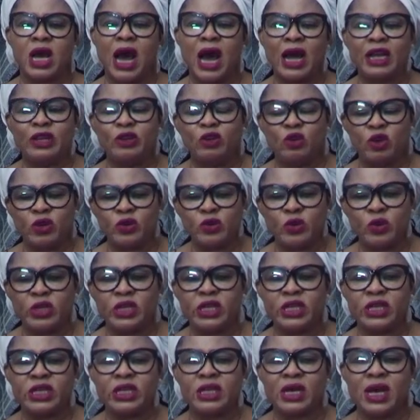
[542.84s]
And not
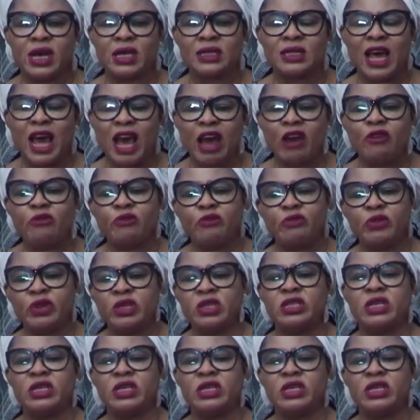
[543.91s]
only that, every